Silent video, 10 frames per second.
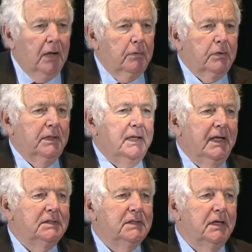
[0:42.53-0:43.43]
we're in
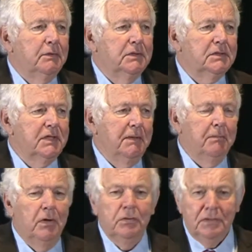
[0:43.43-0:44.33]
the same
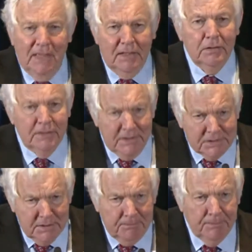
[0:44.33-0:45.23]
boat. Thank you,
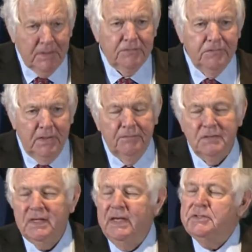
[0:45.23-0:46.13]
Lisa. Thanks for the
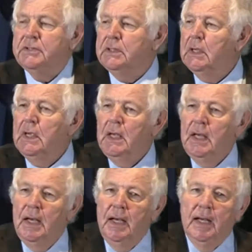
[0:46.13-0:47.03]
invitation.
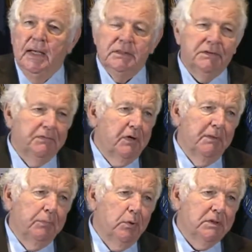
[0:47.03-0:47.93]
It's a very
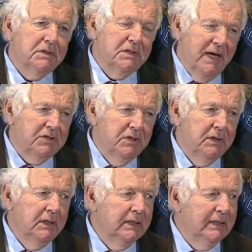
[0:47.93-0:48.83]
important
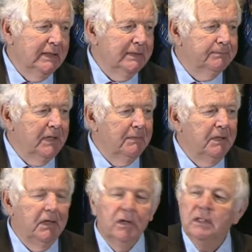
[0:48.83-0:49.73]
session. I'm
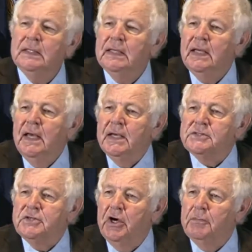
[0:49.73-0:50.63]
here as
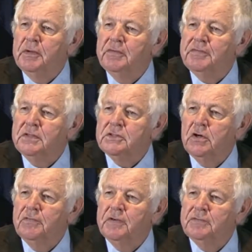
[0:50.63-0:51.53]
chairman of
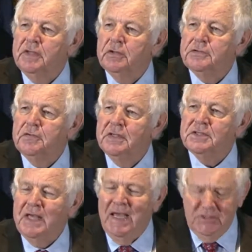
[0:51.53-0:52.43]
Conservative Leaders for
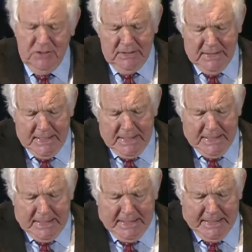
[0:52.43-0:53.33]
Education,
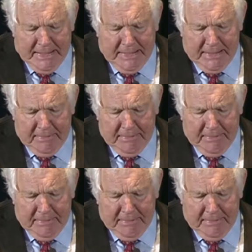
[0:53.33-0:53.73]
and